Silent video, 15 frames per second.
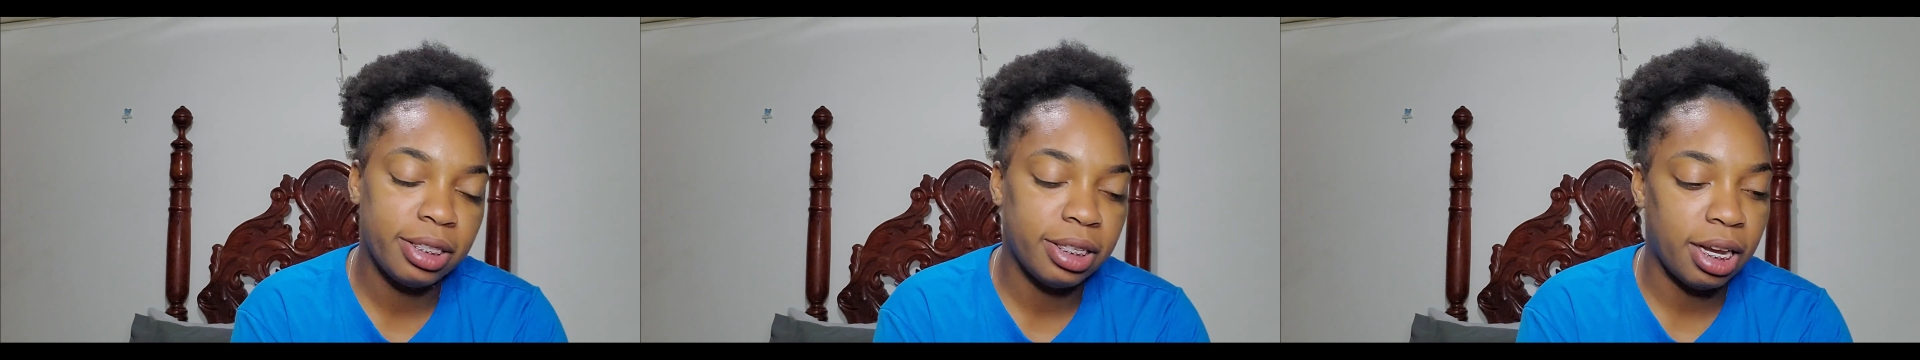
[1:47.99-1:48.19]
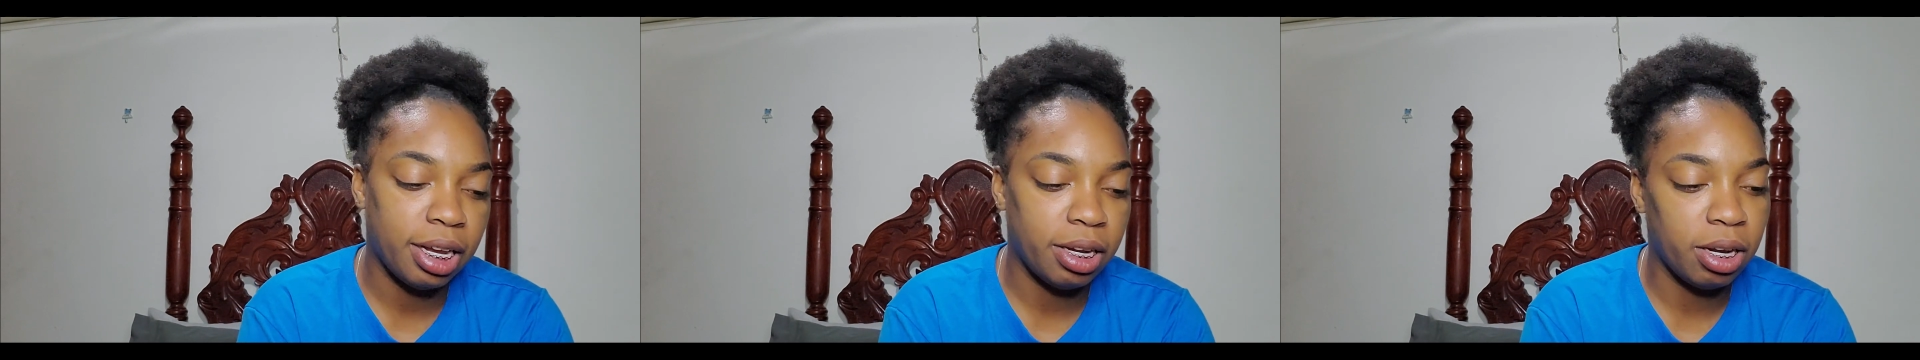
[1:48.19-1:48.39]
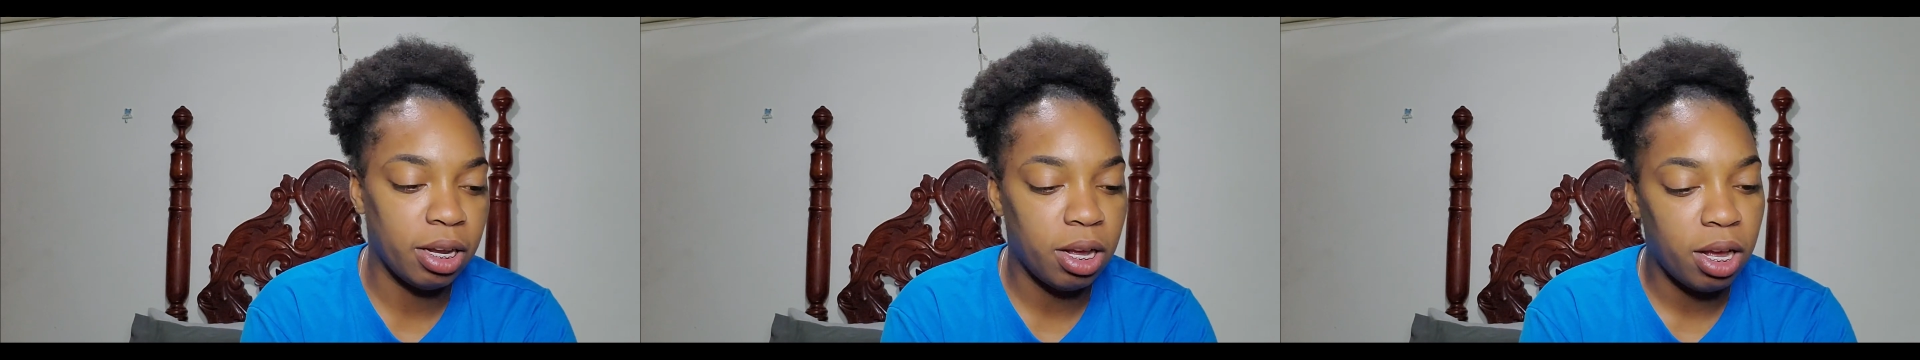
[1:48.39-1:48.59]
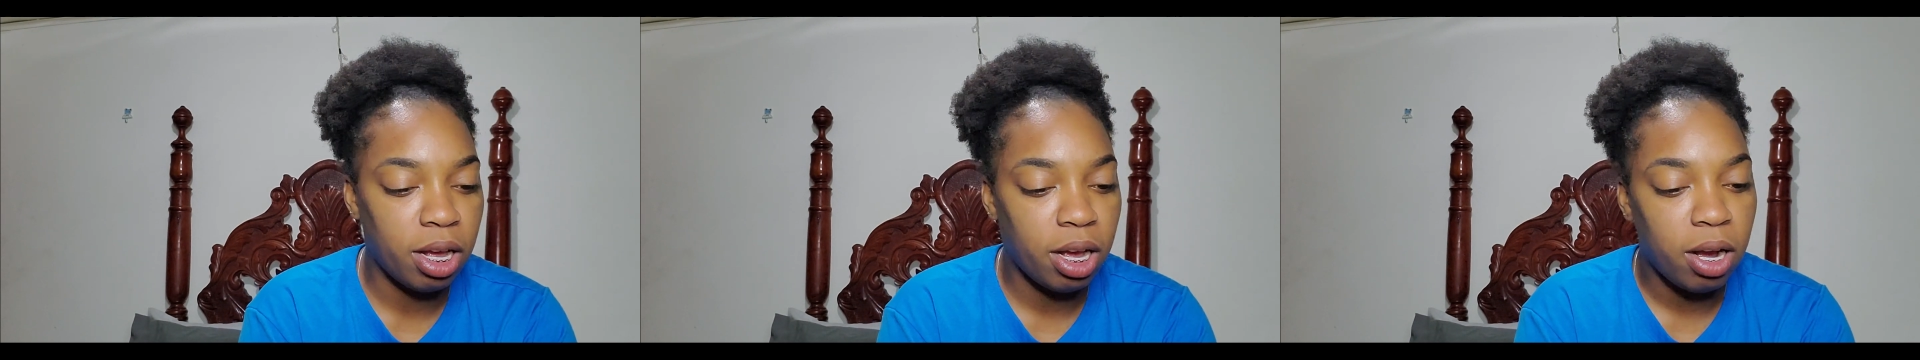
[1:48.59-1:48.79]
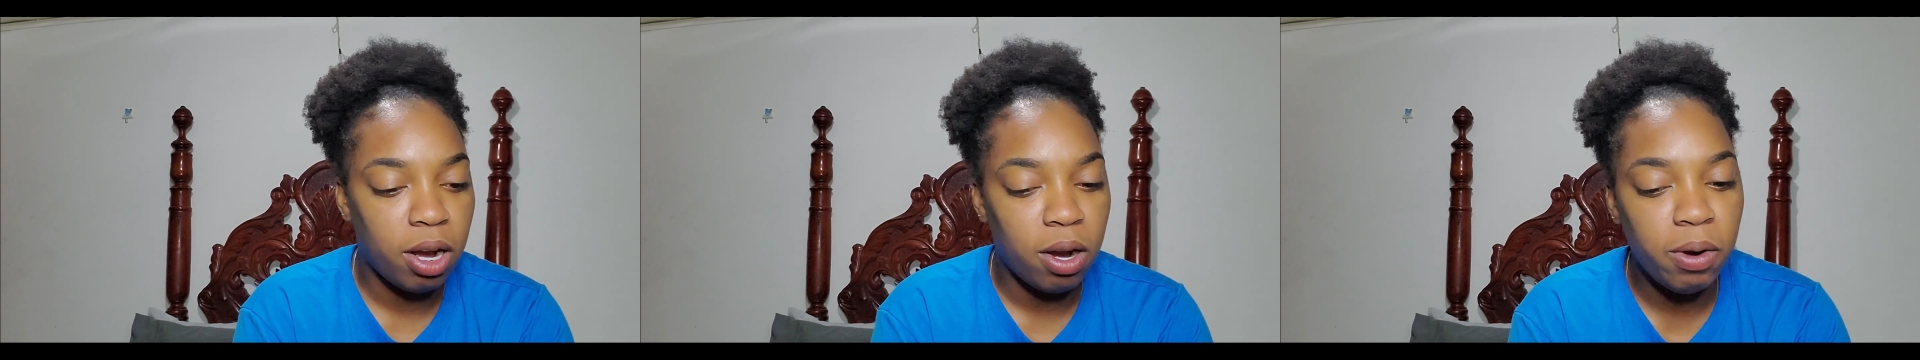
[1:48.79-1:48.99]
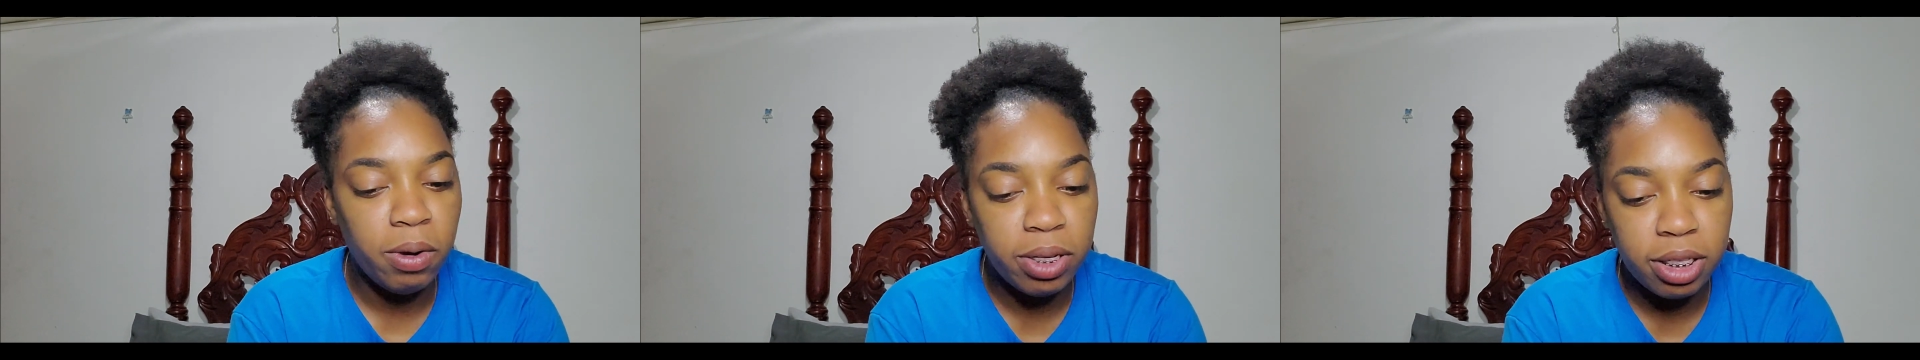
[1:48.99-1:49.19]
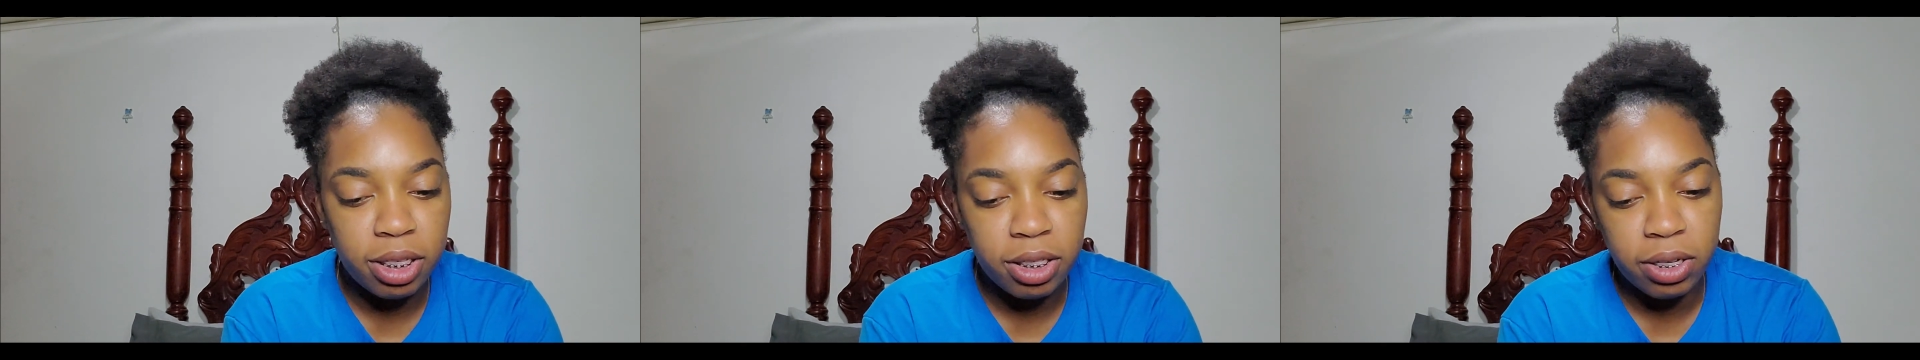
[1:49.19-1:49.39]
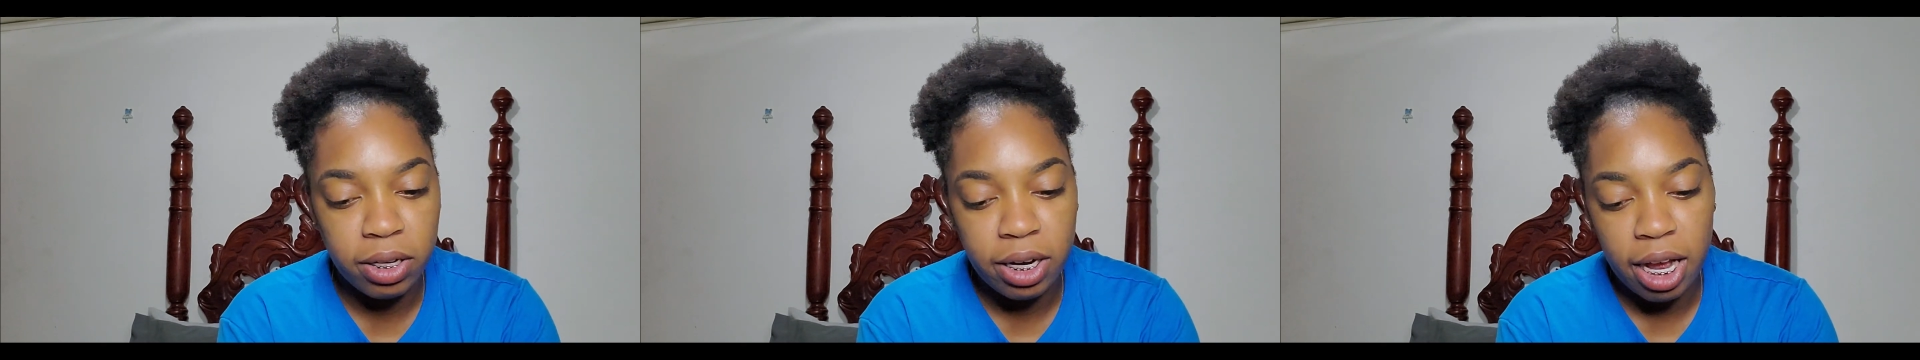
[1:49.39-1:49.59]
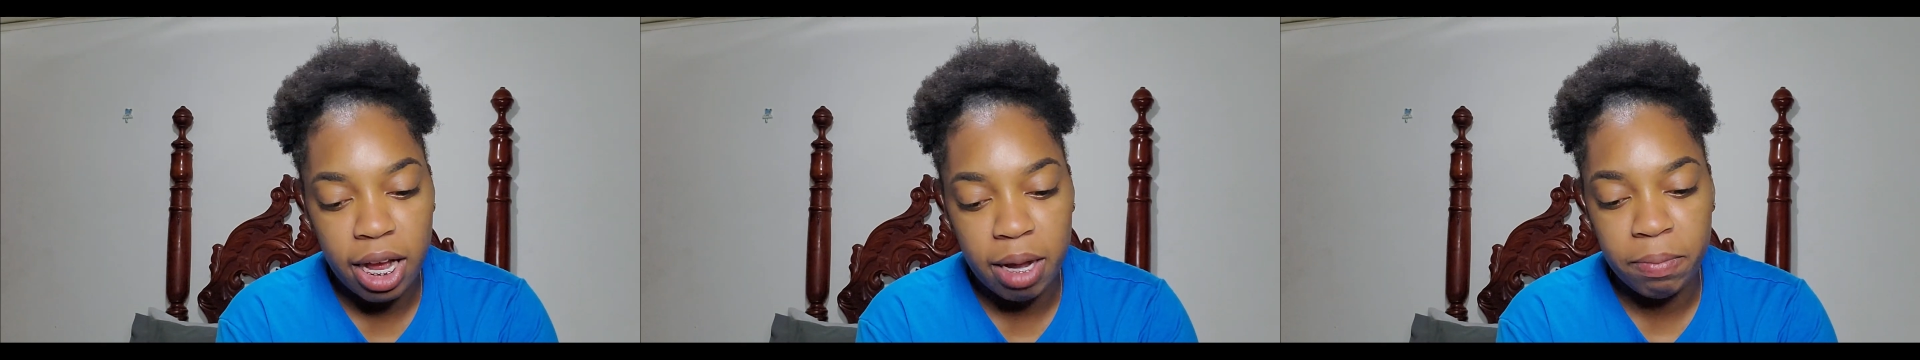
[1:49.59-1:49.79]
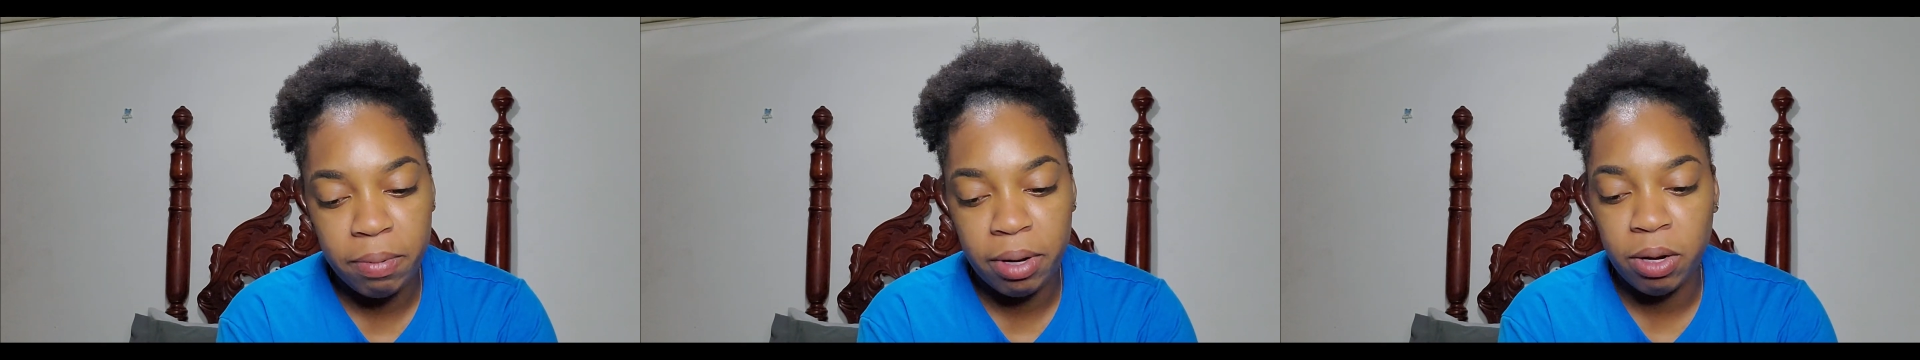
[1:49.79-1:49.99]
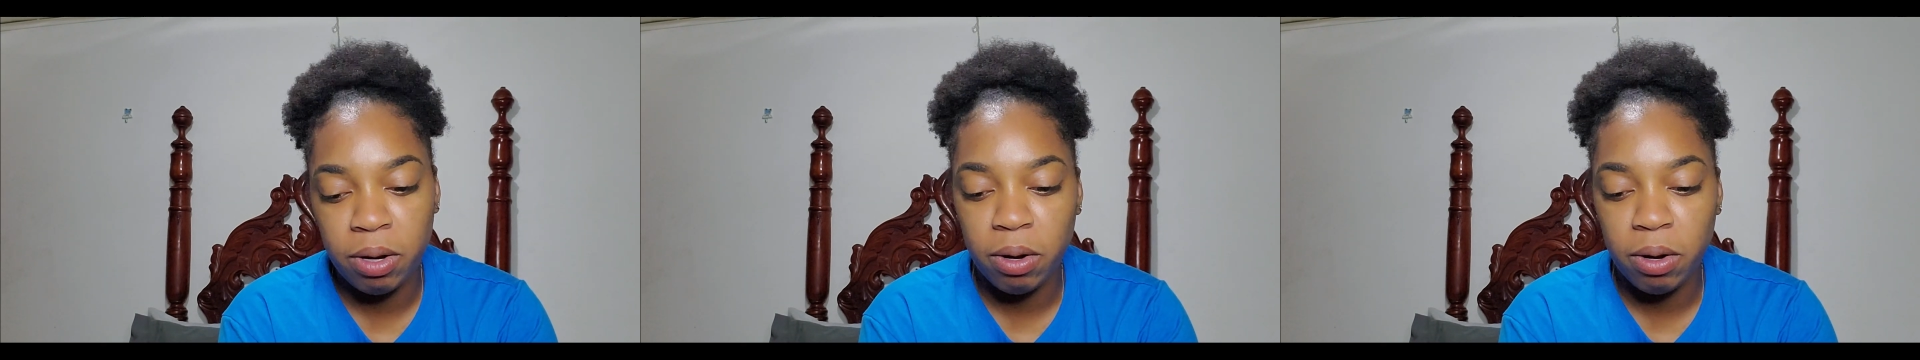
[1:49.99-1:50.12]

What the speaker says: and how is this gonna happen?